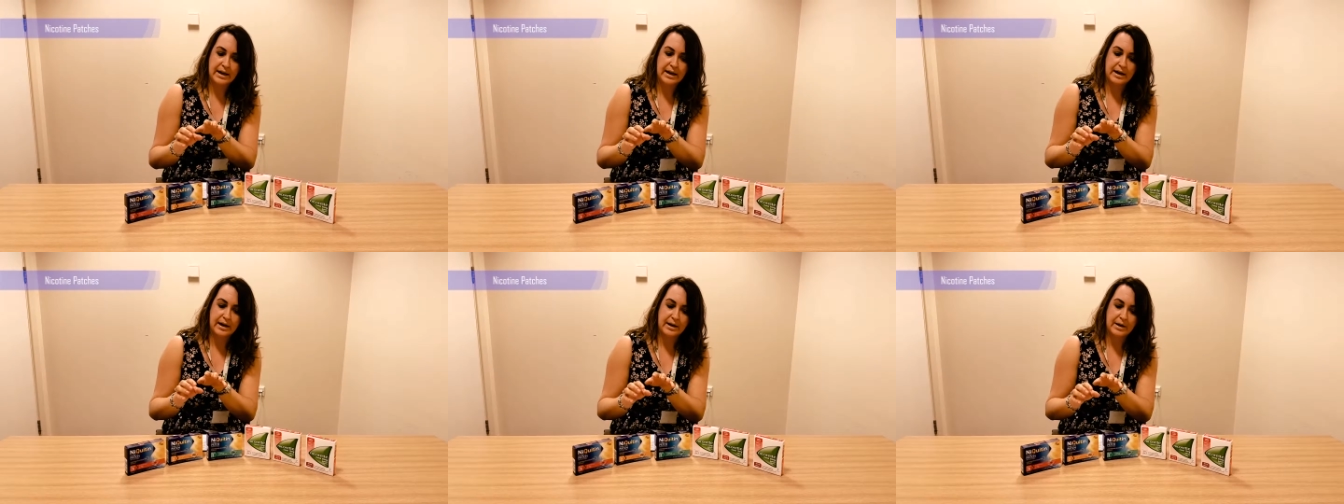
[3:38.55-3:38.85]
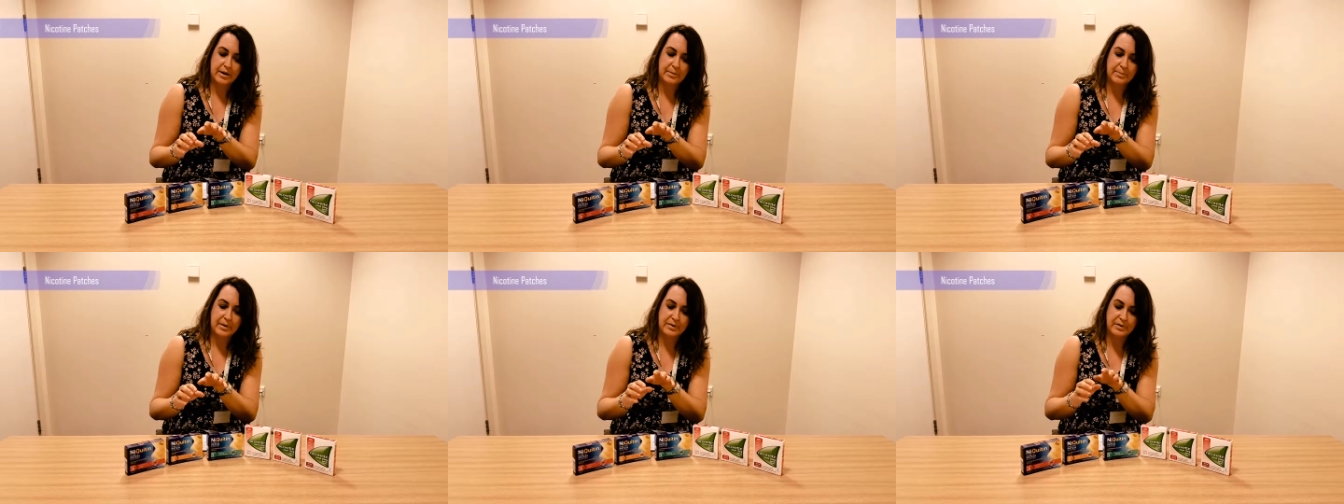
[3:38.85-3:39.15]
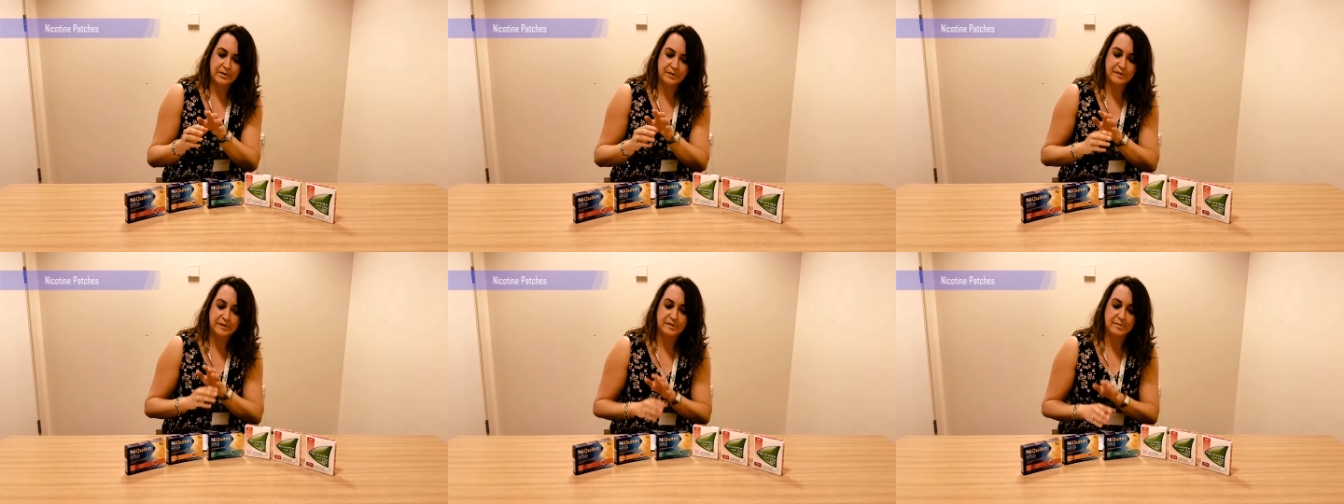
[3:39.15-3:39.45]

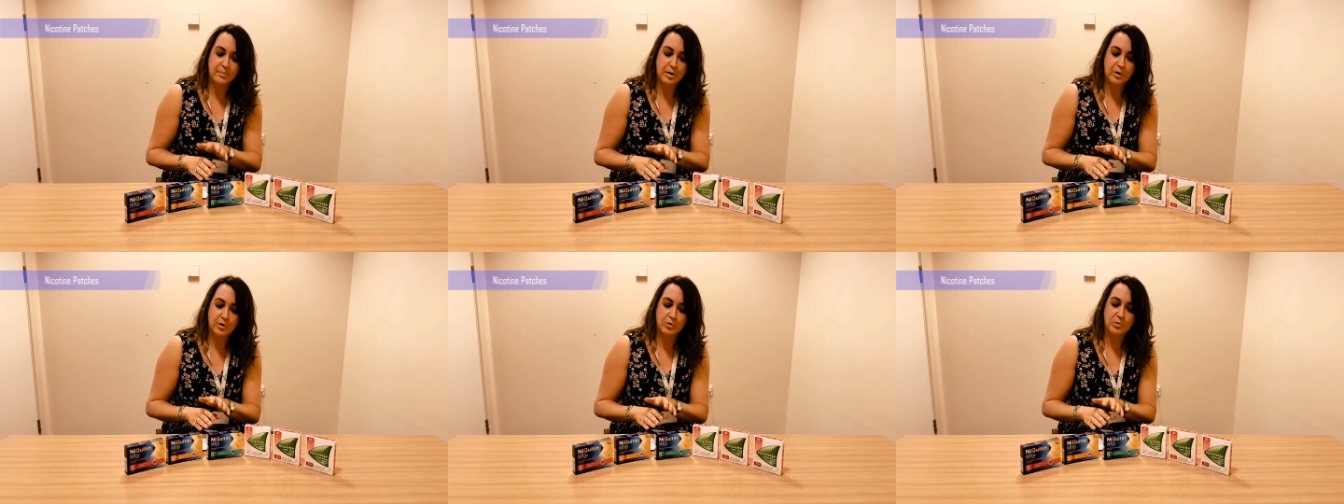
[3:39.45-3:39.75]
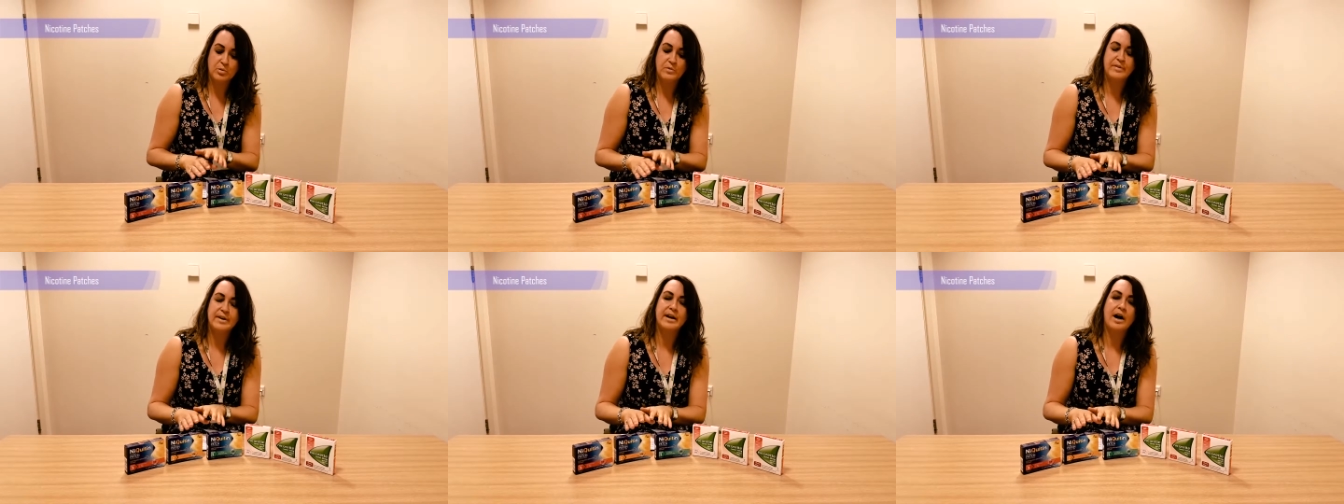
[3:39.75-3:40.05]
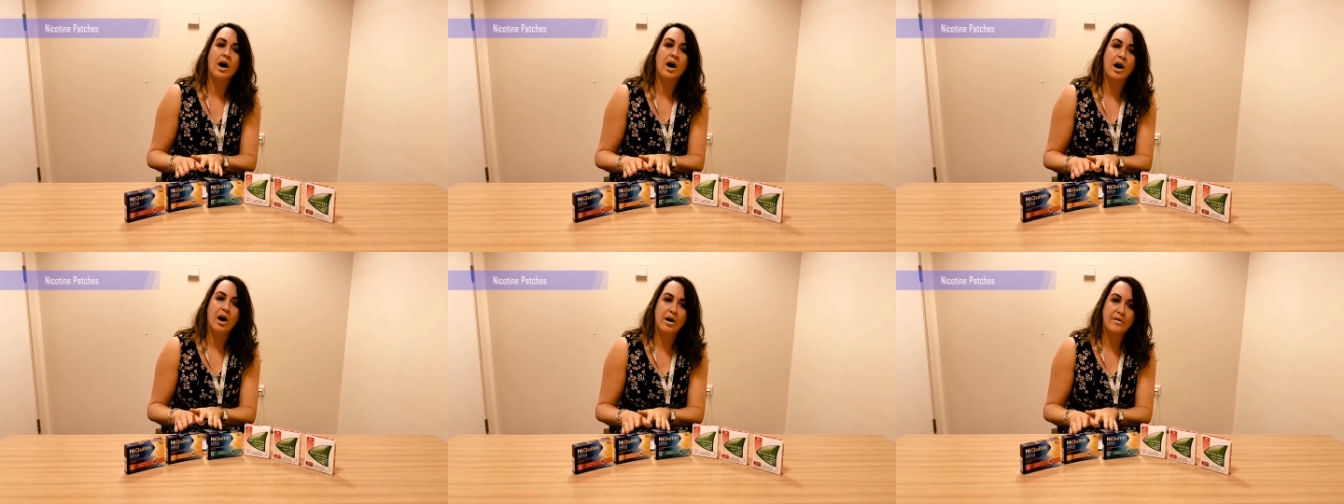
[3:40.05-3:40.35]
that smoke within
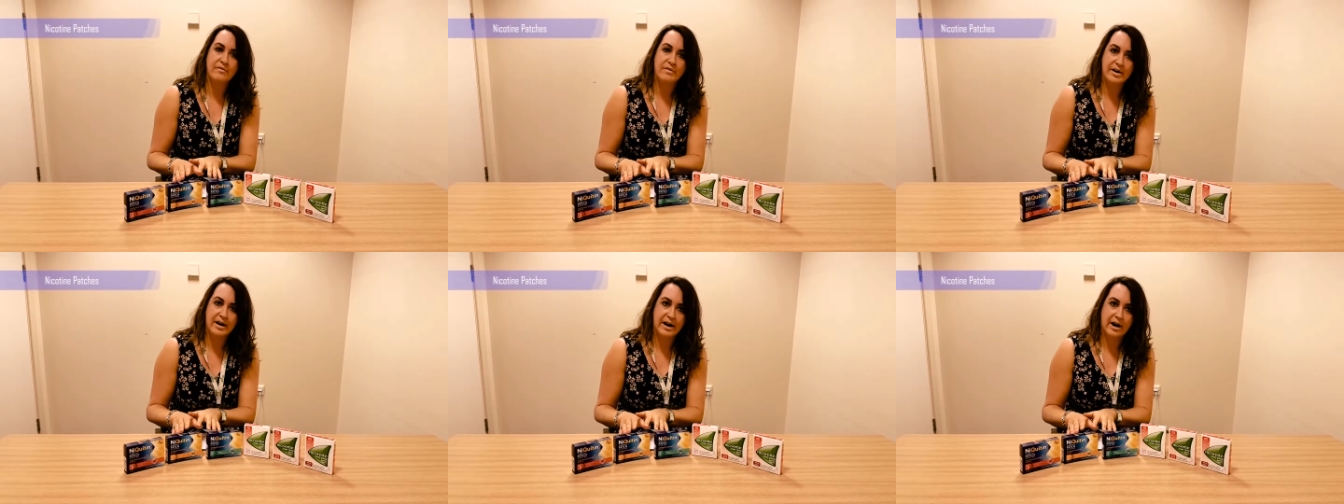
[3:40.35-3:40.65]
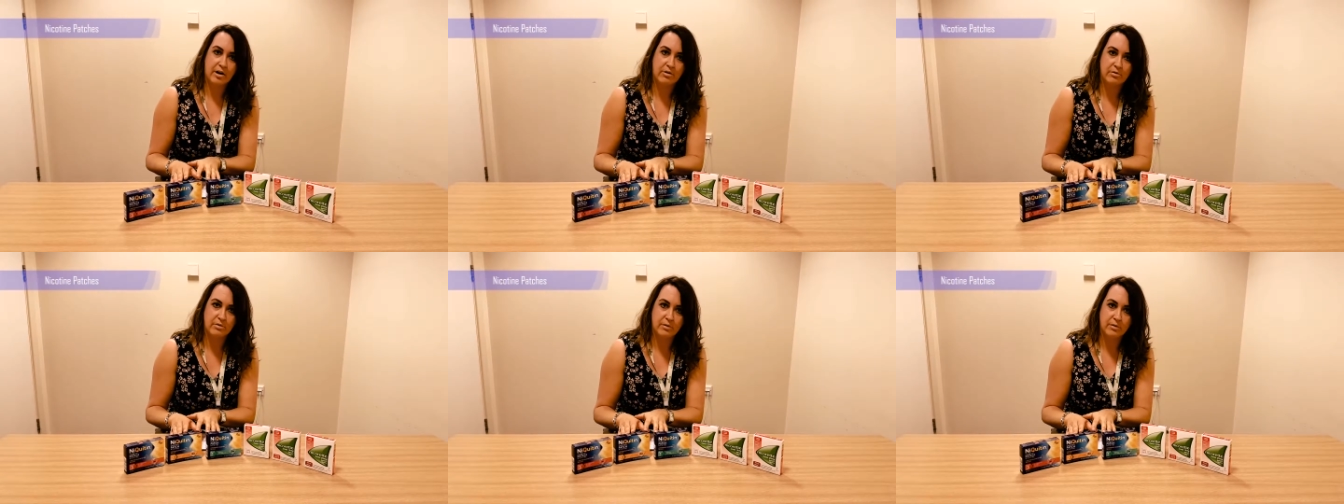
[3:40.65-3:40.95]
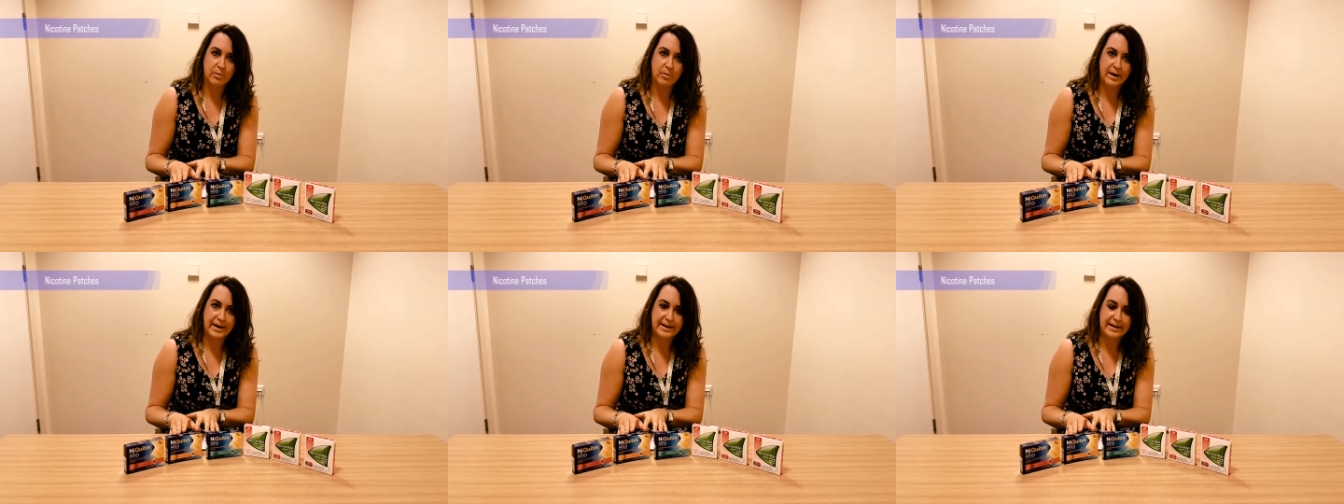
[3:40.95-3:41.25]
half an hour
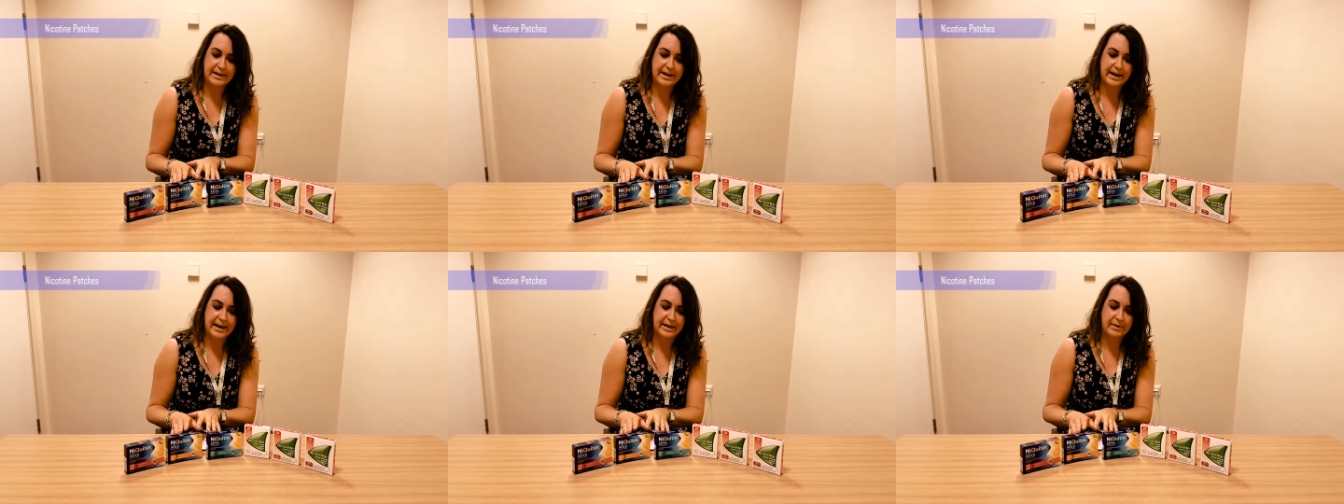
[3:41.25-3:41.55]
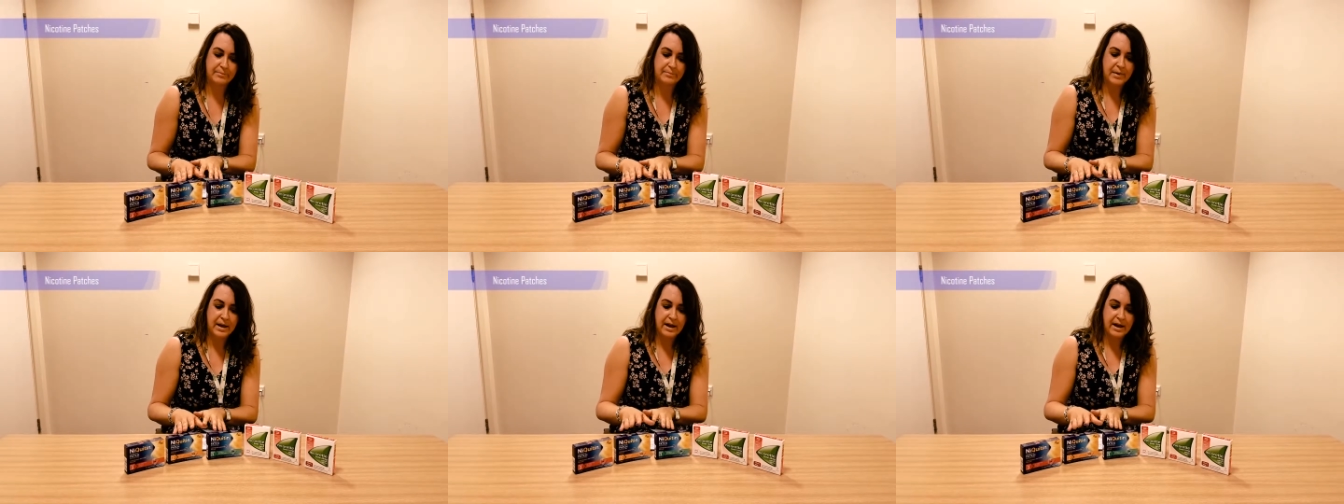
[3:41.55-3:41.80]
of waking.